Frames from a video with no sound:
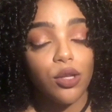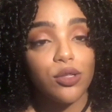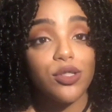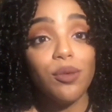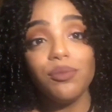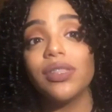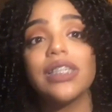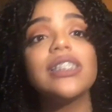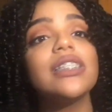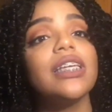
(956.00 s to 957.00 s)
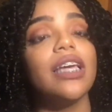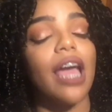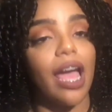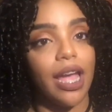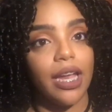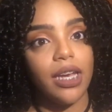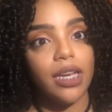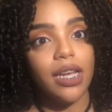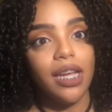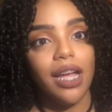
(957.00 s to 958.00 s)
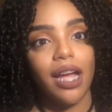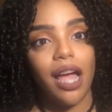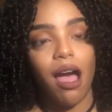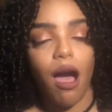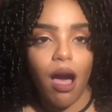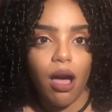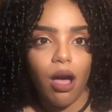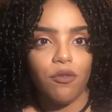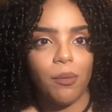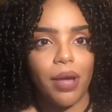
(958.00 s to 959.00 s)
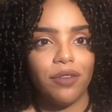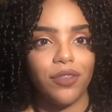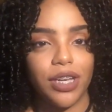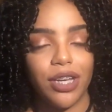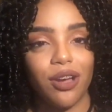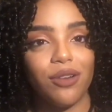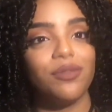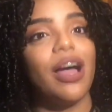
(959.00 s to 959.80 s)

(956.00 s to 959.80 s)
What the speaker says: So this is the end of my video.